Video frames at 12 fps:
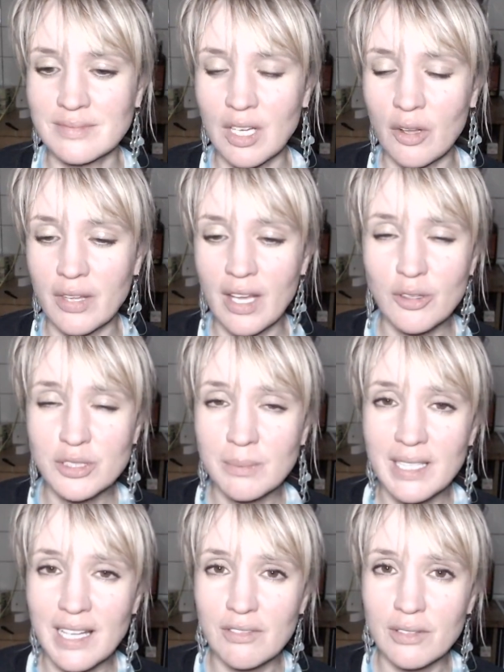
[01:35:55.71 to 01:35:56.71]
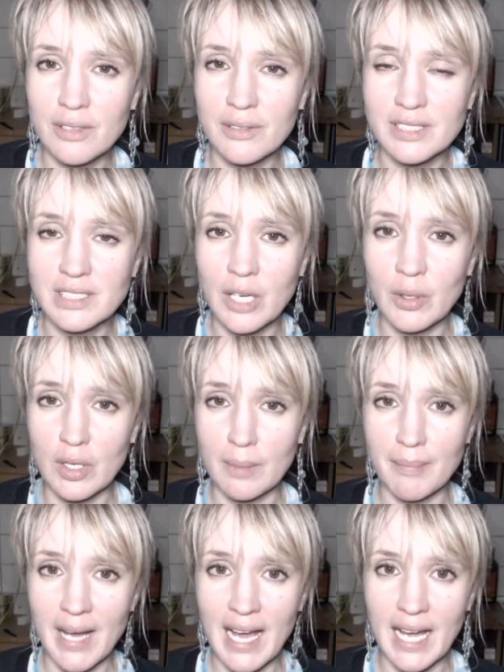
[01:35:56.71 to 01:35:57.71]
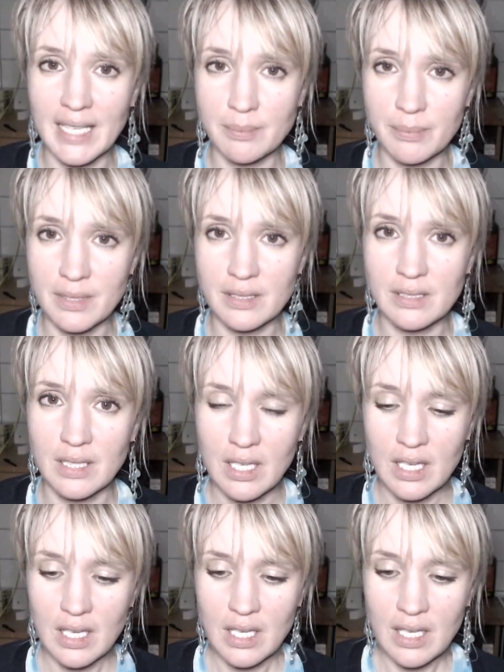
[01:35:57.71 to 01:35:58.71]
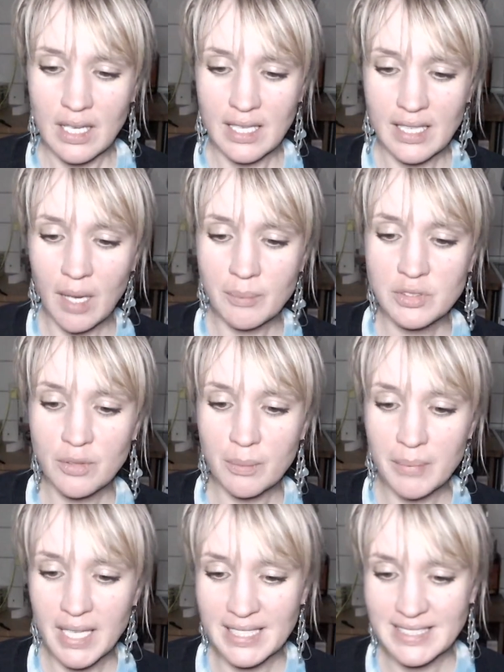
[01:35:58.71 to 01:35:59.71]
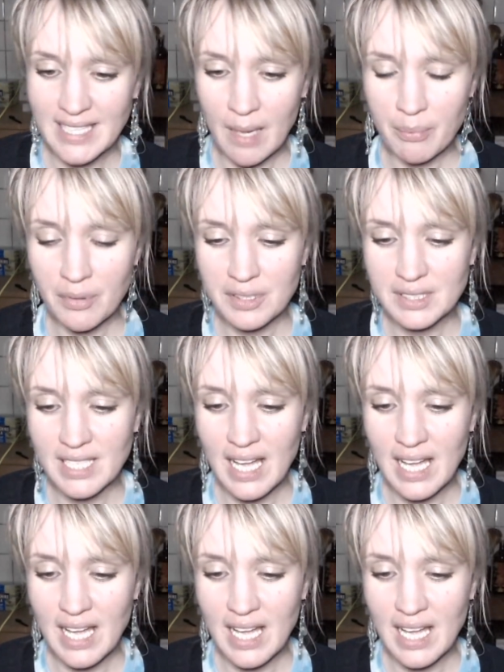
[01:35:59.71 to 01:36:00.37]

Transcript: on the ultimate level, there is no good and bad. But it comes from being separate,